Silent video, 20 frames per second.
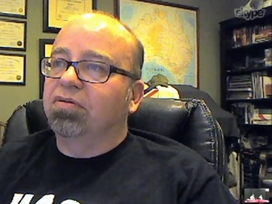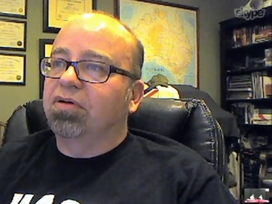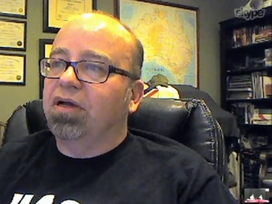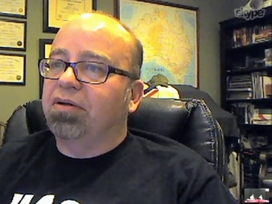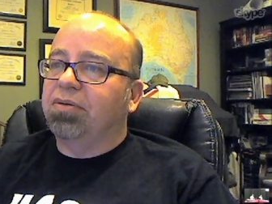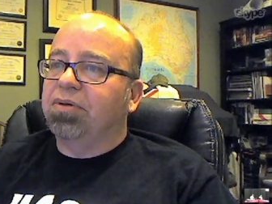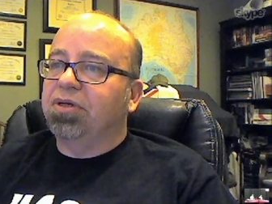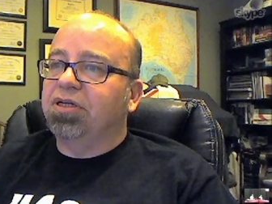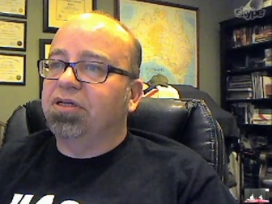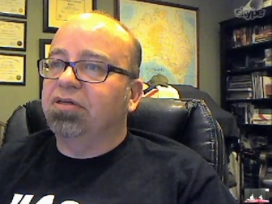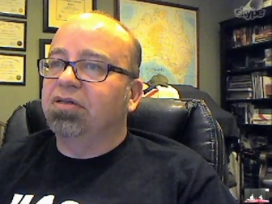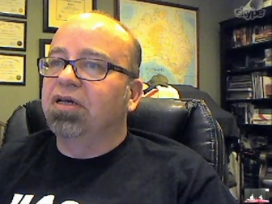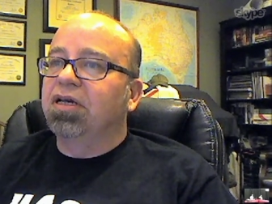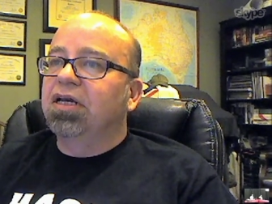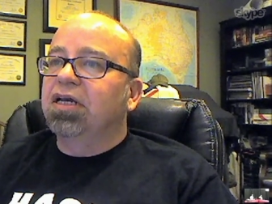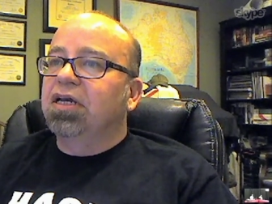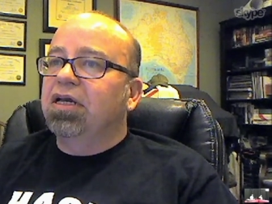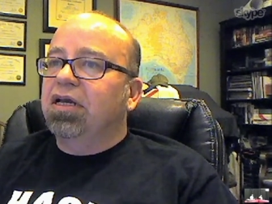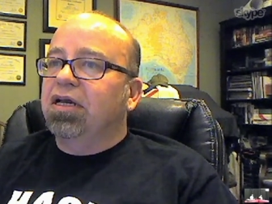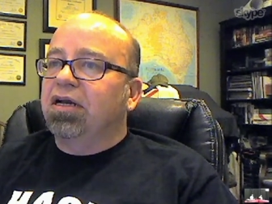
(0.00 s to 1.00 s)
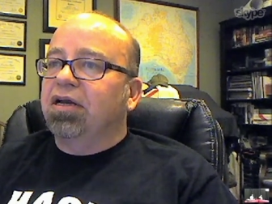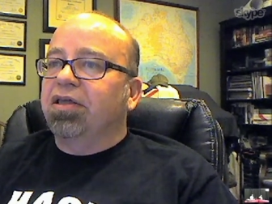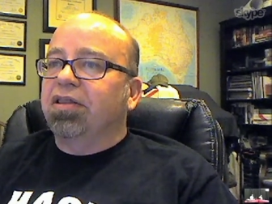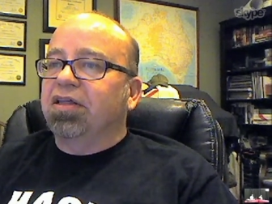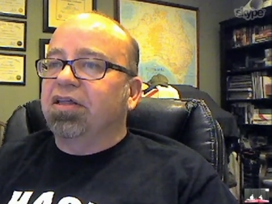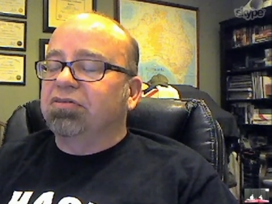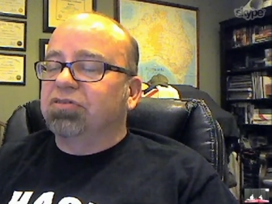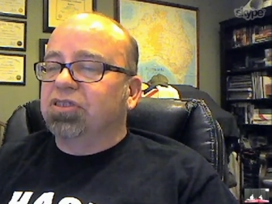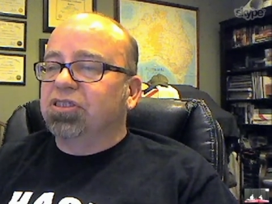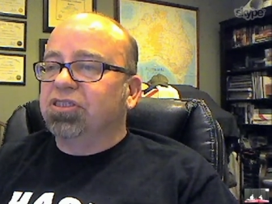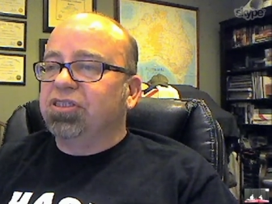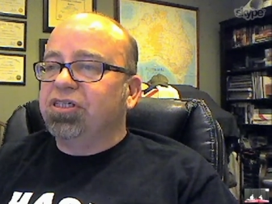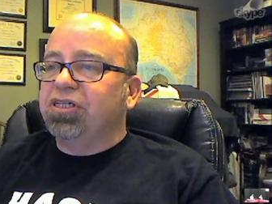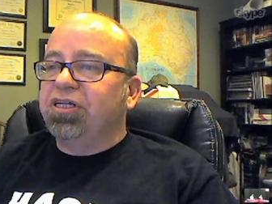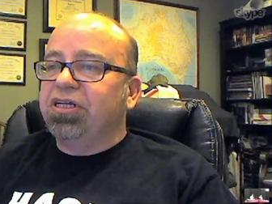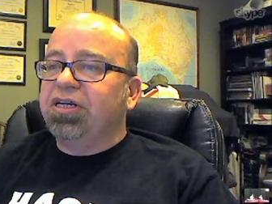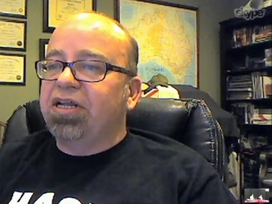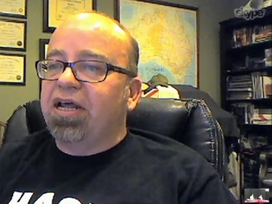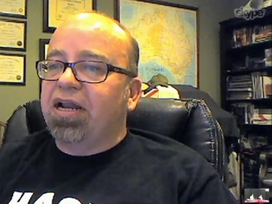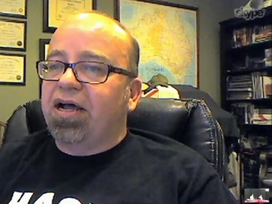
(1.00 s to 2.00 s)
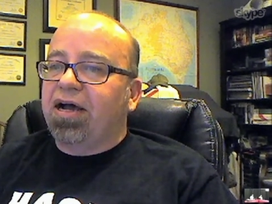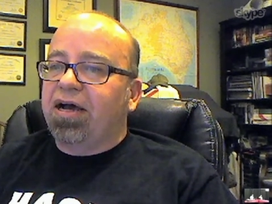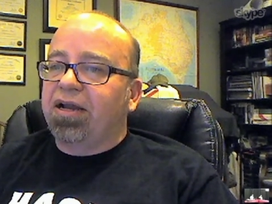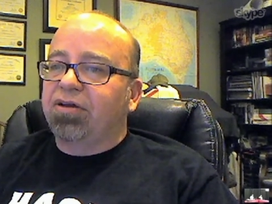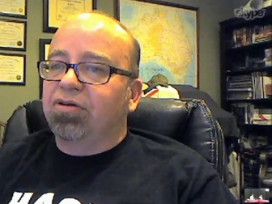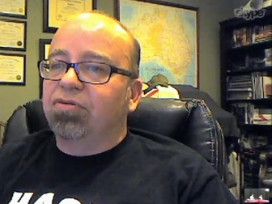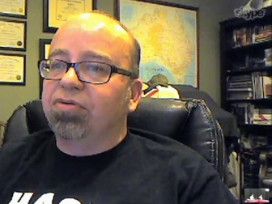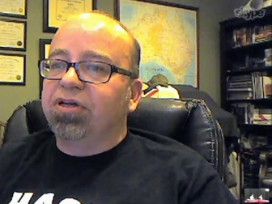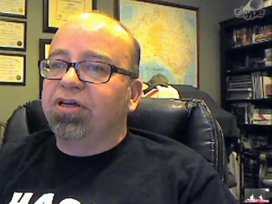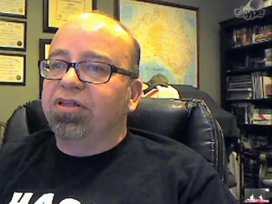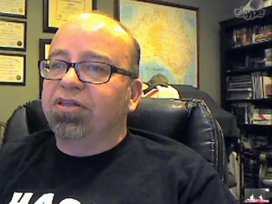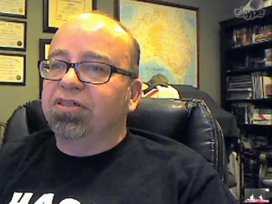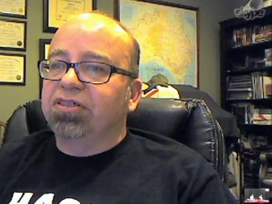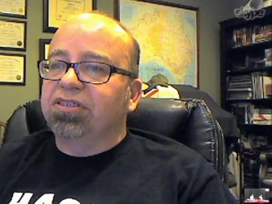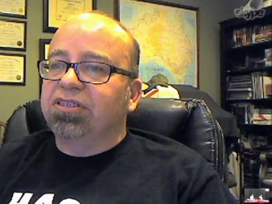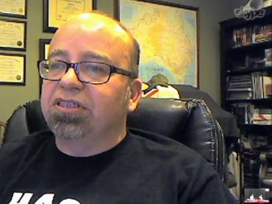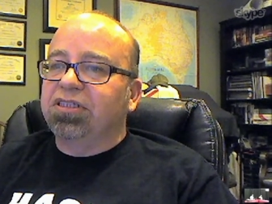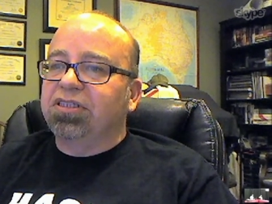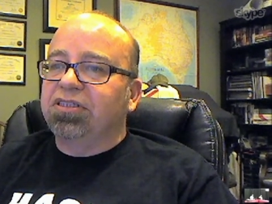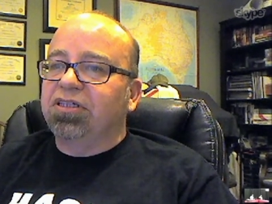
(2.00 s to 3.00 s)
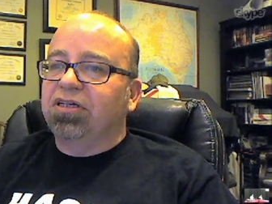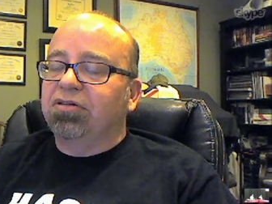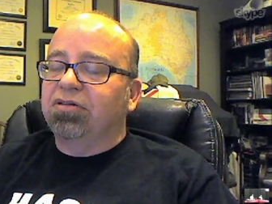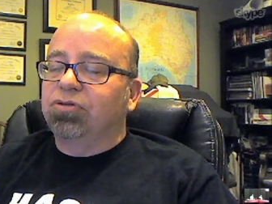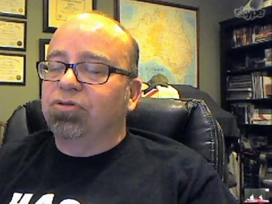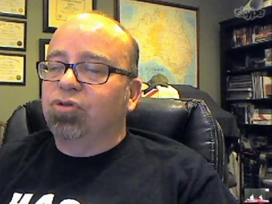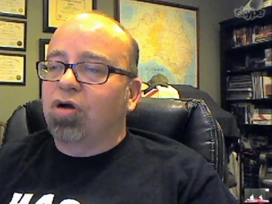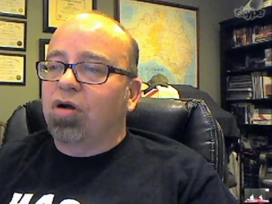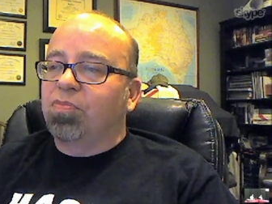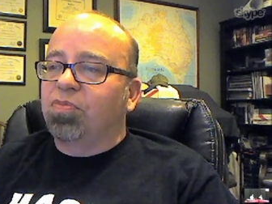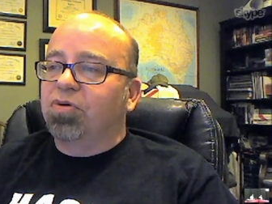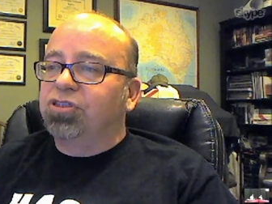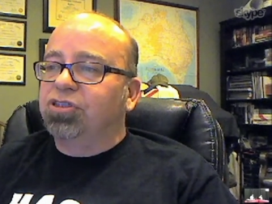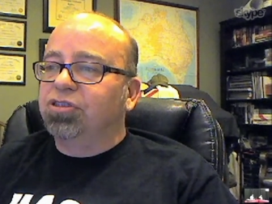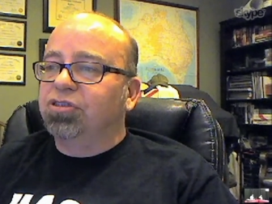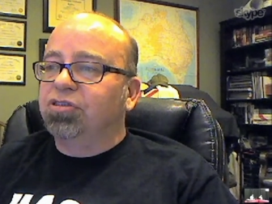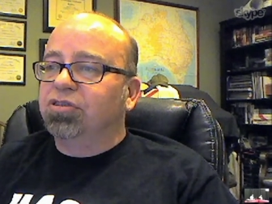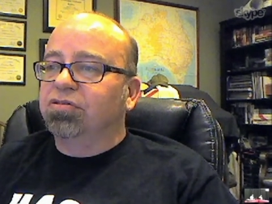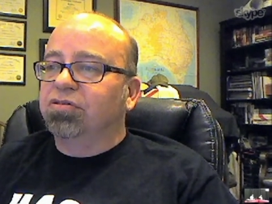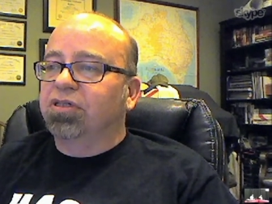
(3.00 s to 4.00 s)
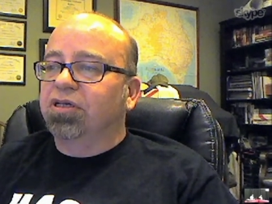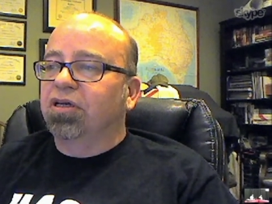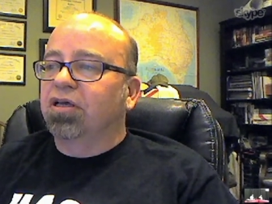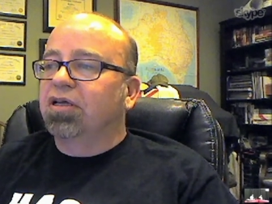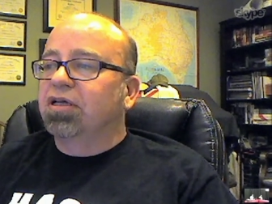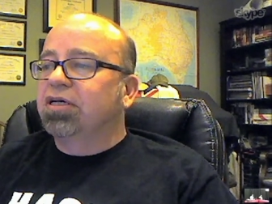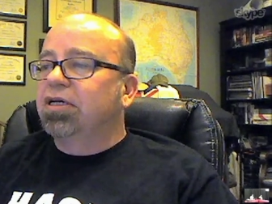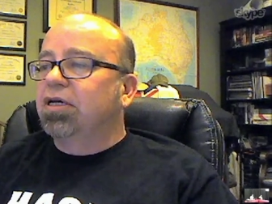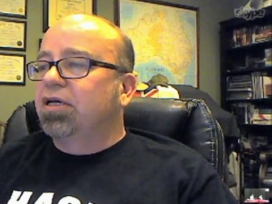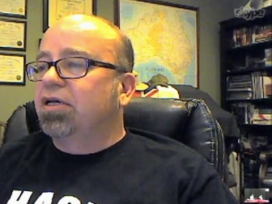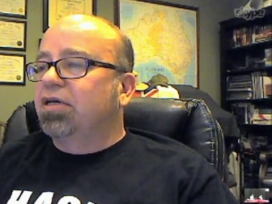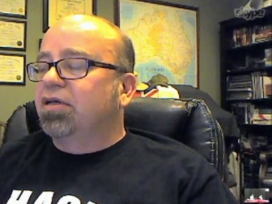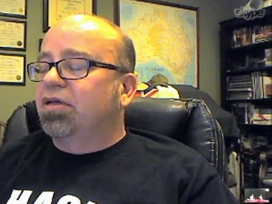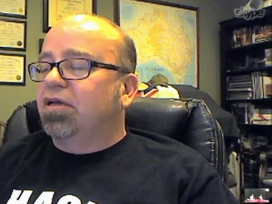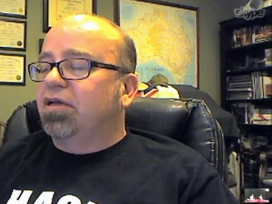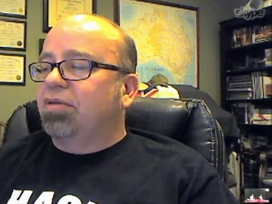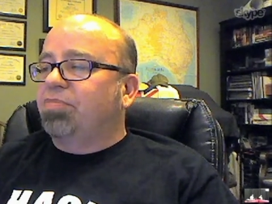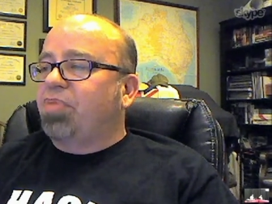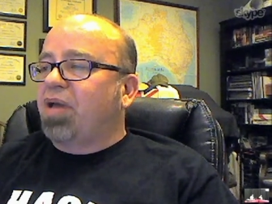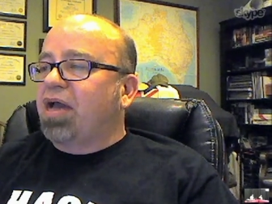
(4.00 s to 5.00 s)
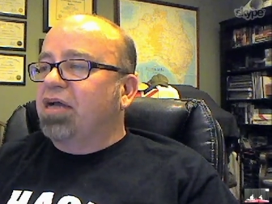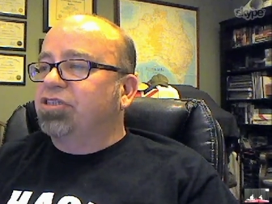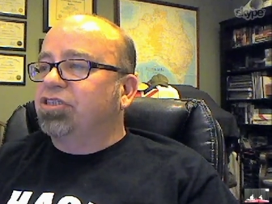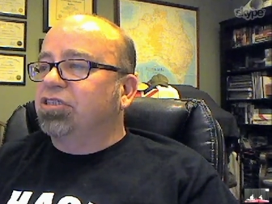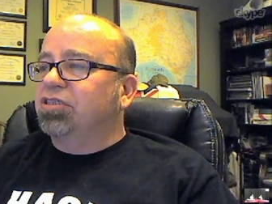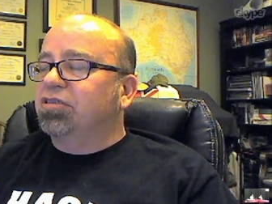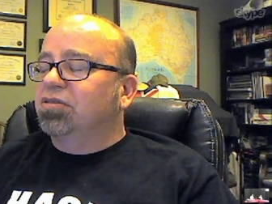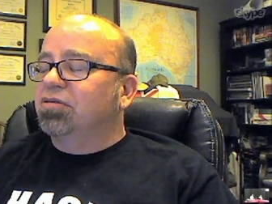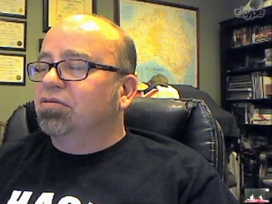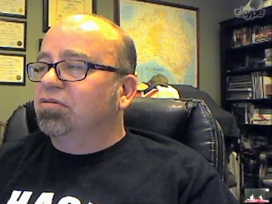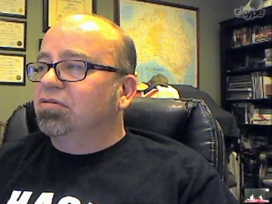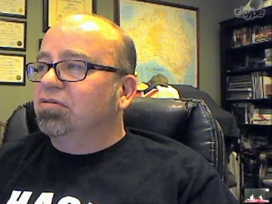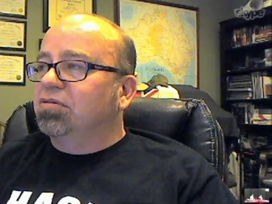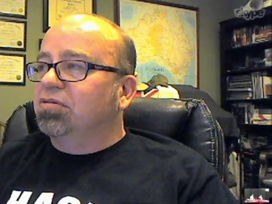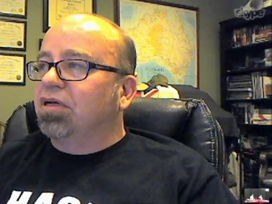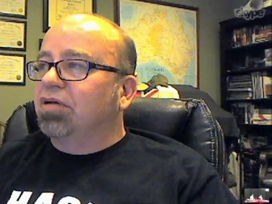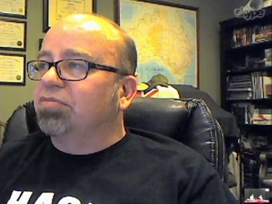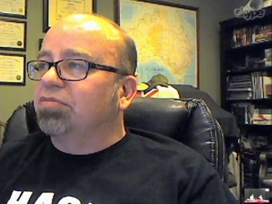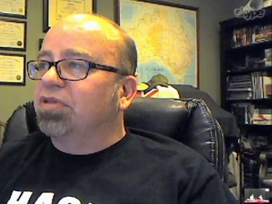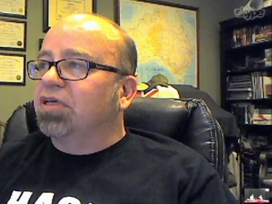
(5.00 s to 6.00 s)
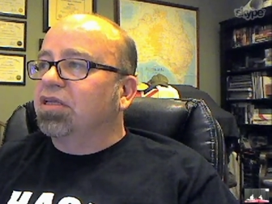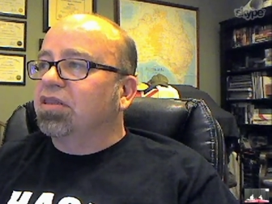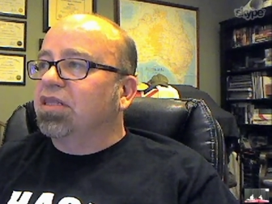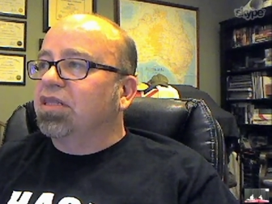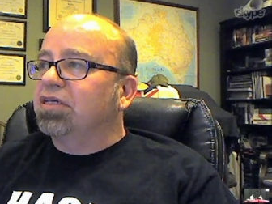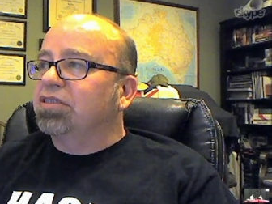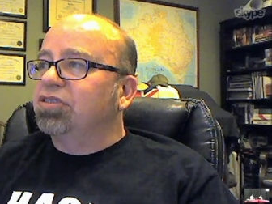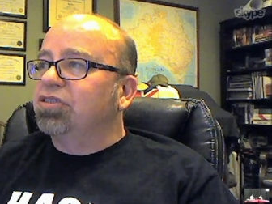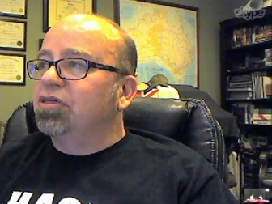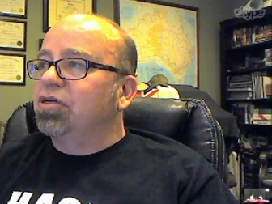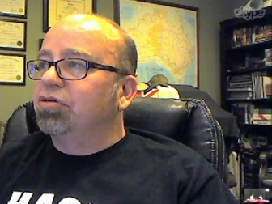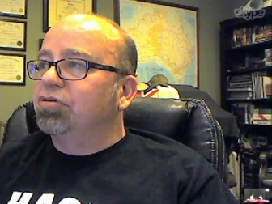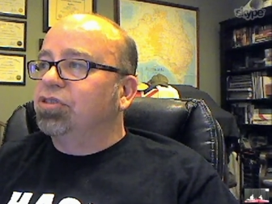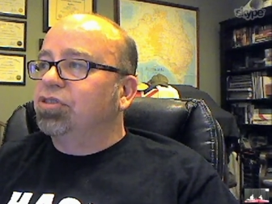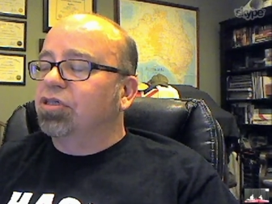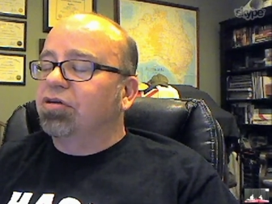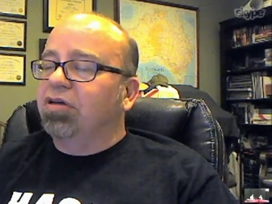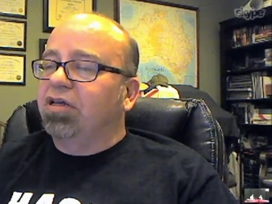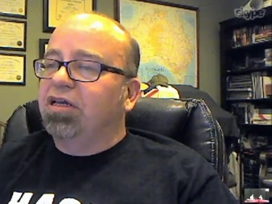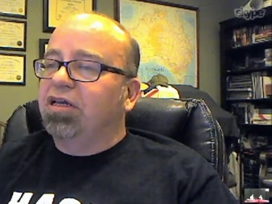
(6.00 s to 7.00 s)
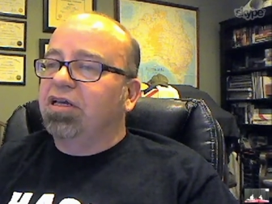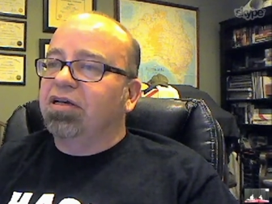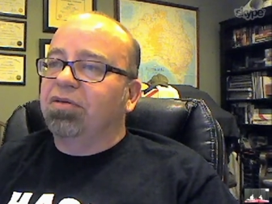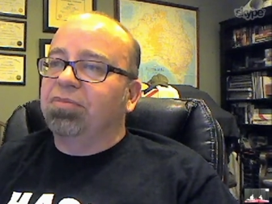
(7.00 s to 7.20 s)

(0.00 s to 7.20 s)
I mean, I think there was a ZDNet article here that said you know drop what you're doing and patch it. You know that that's no joke here.